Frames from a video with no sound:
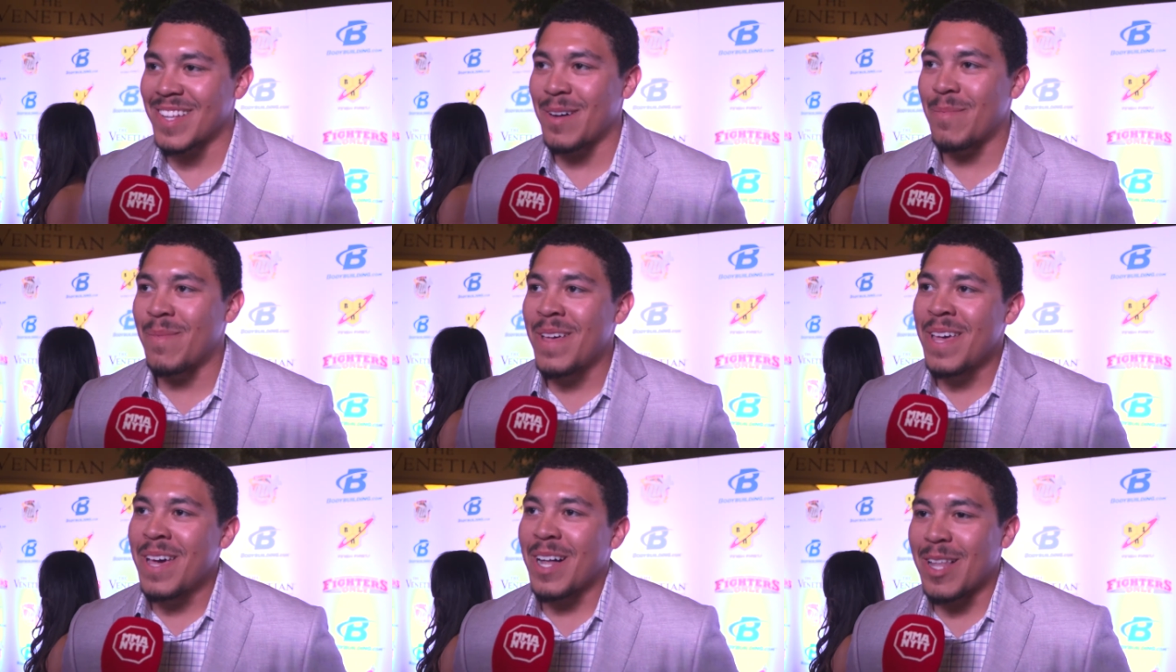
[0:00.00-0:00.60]
Um,
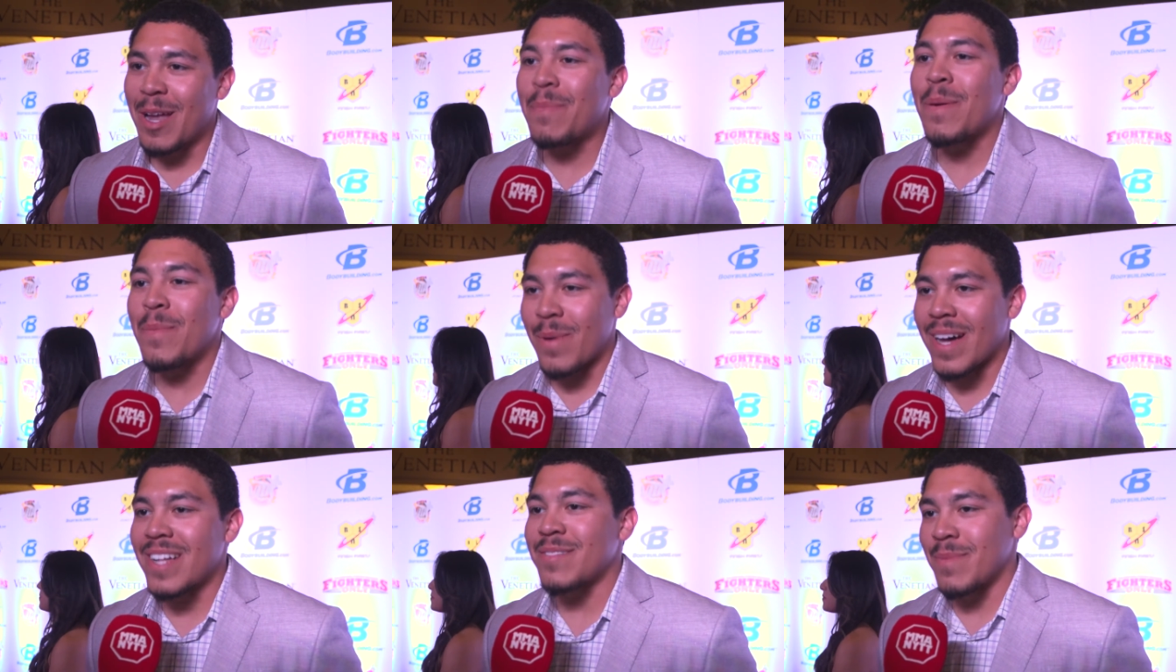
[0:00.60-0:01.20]
a lot of
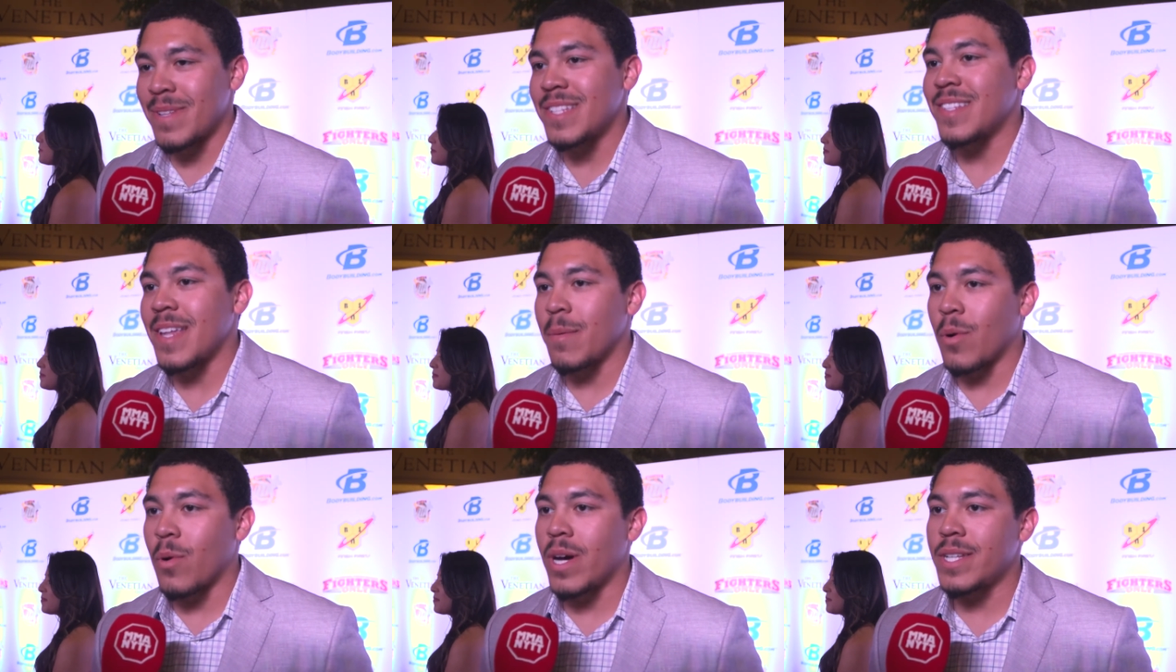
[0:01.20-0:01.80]
people ask me the
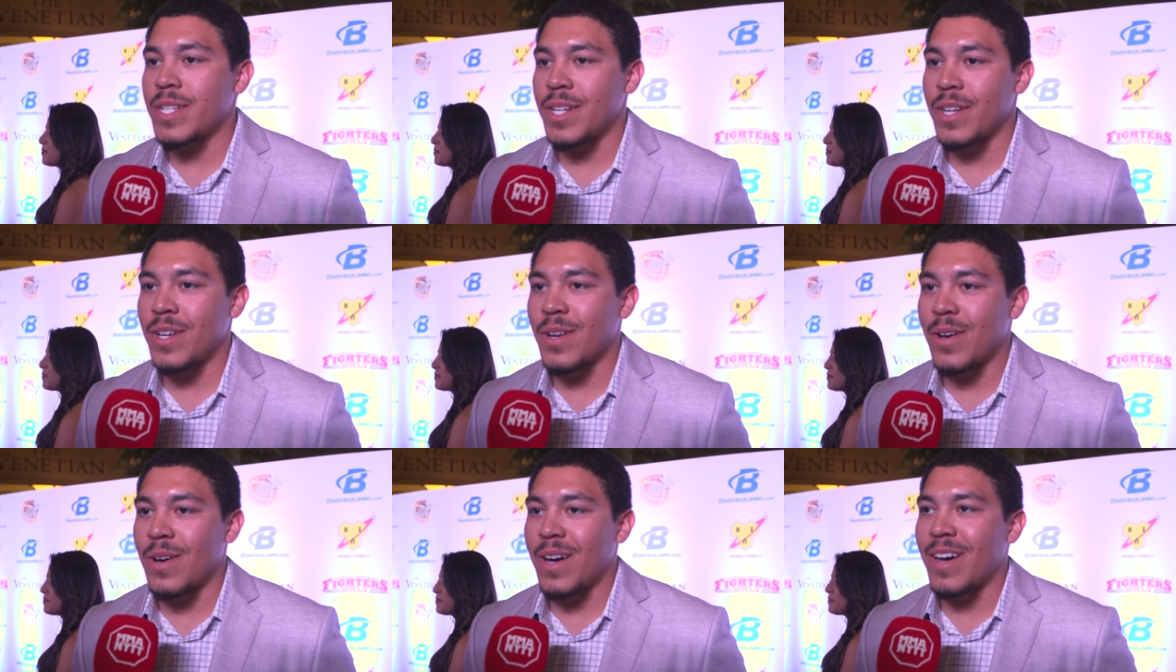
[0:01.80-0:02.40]
same question.
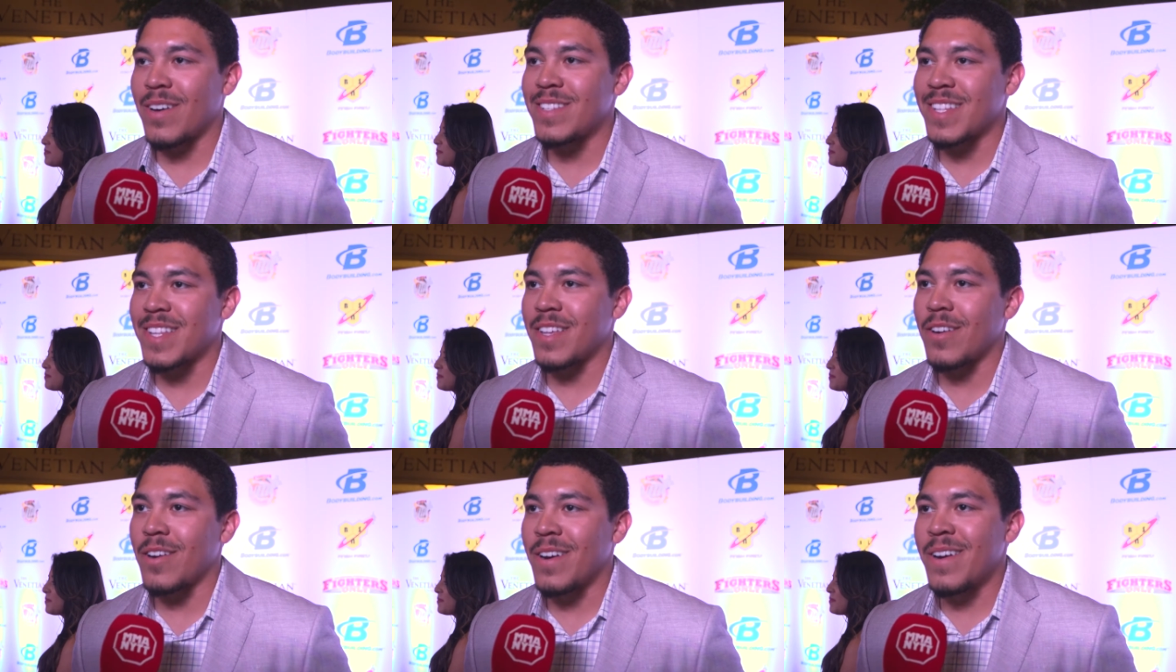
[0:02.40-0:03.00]
You know, how is
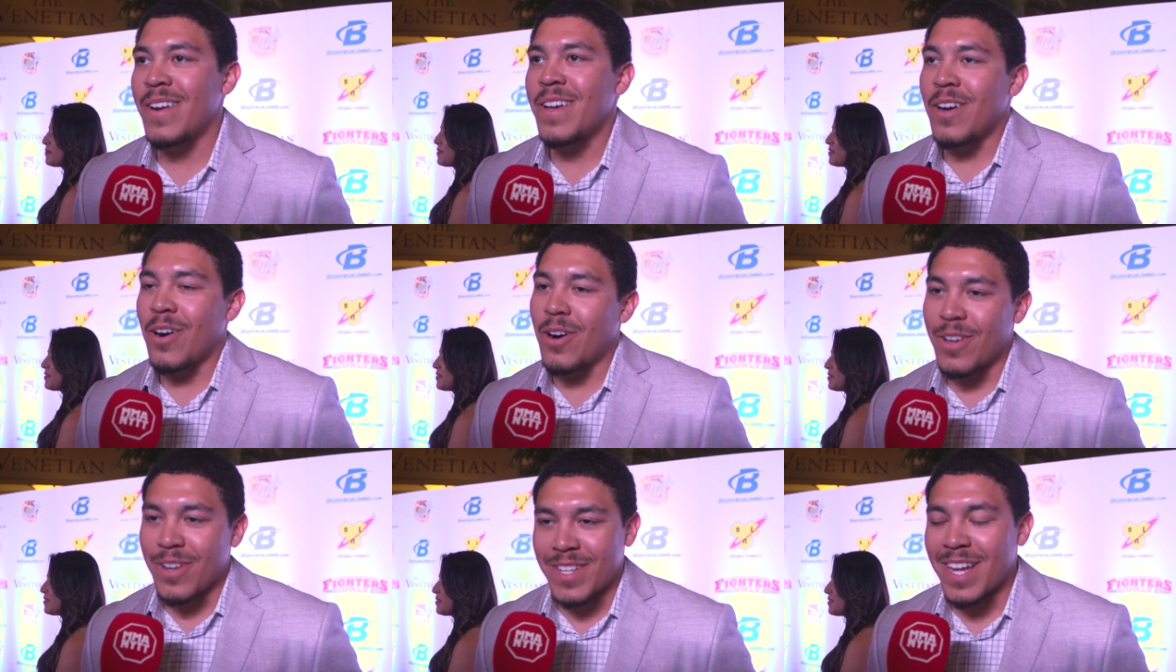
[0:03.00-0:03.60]
it? Uh,
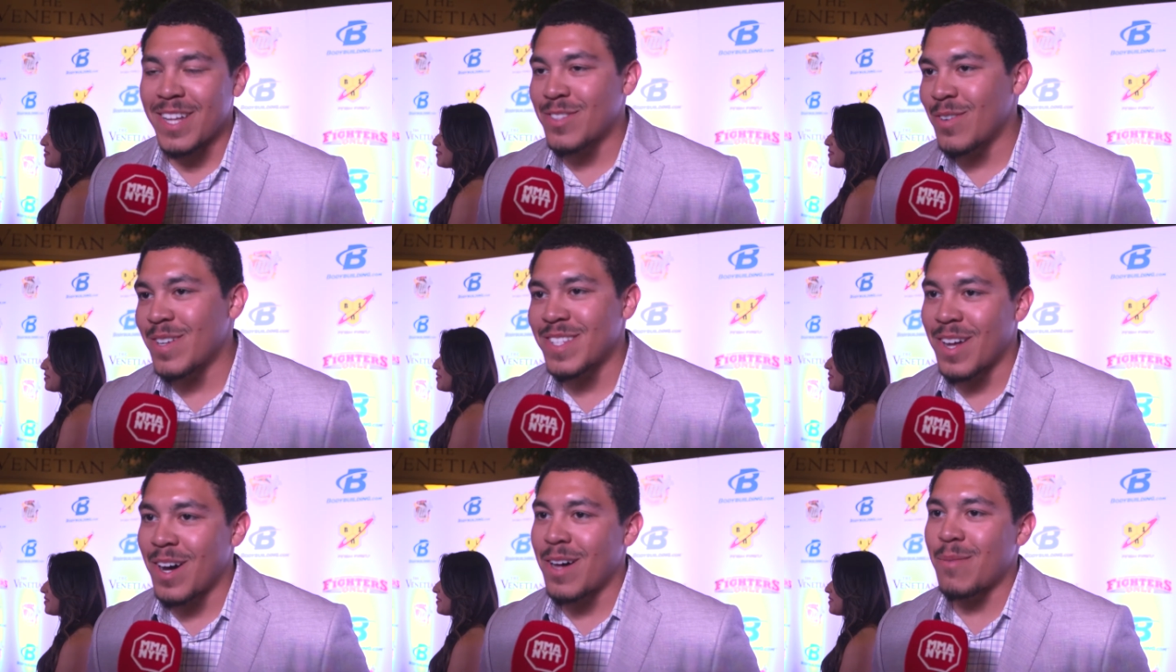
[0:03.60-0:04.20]
oh, your dad's
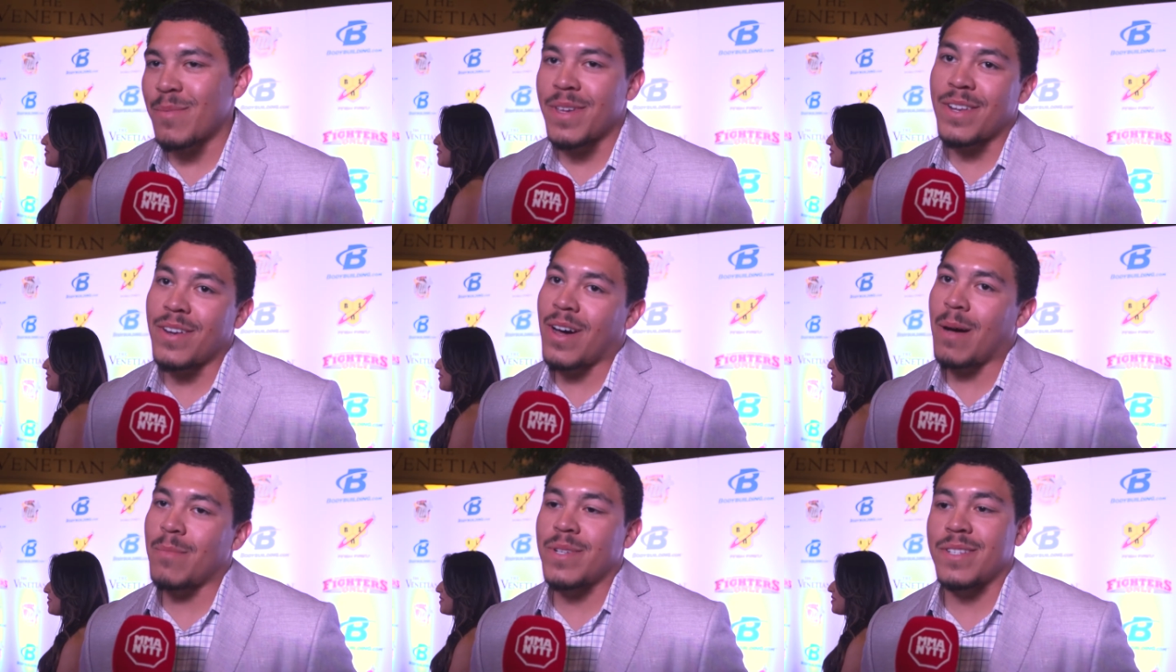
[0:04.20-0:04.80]
always gone, but you know,
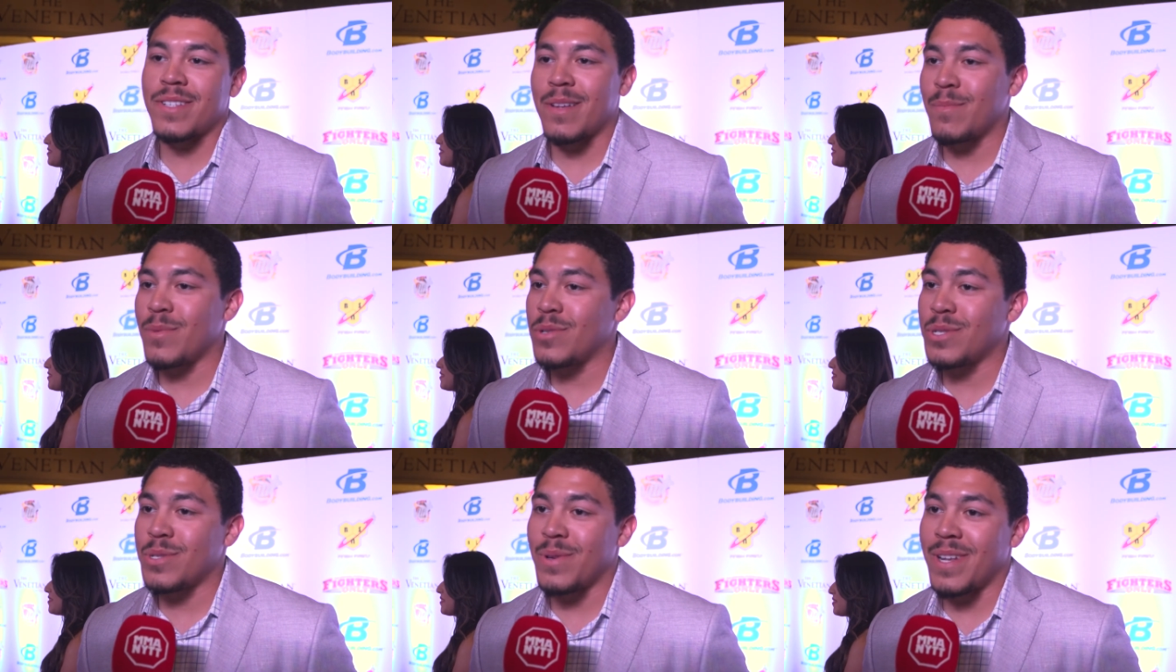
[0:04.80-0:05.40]
I'm just I'm
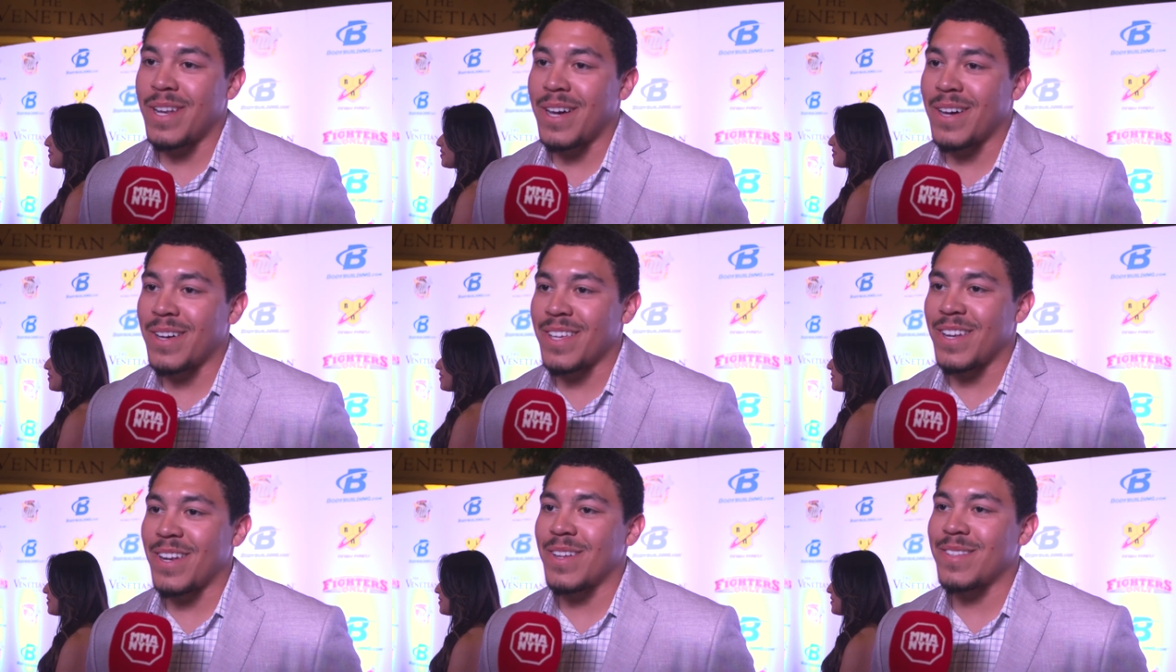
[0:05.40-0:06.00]
used to it now,
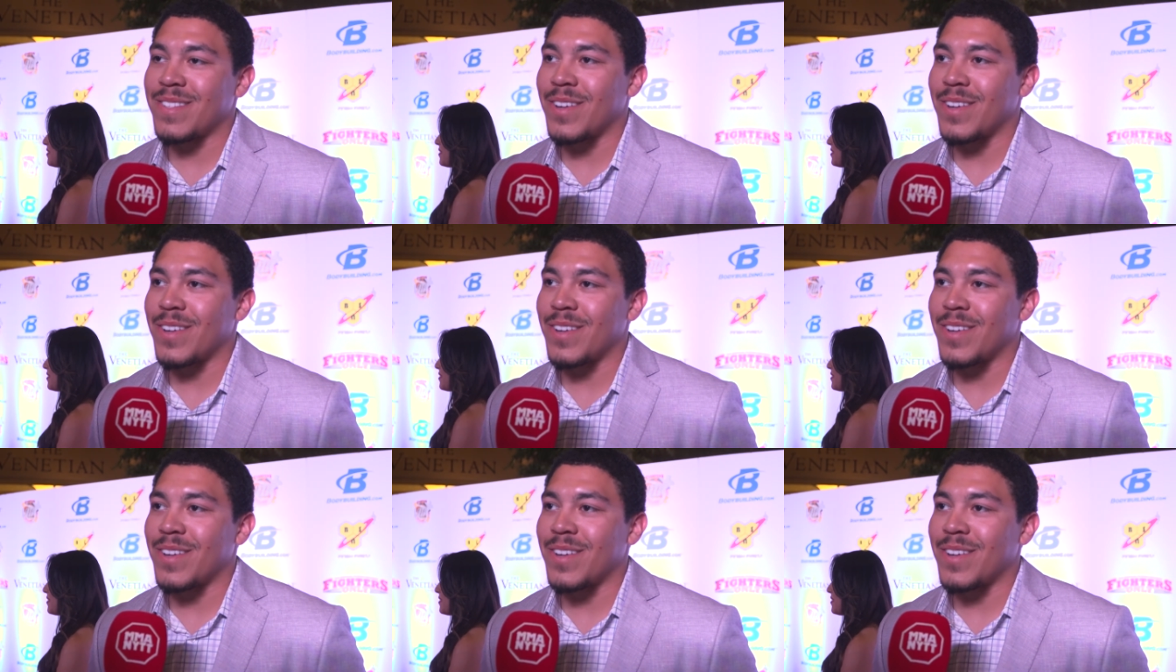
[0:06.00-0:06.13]
you know.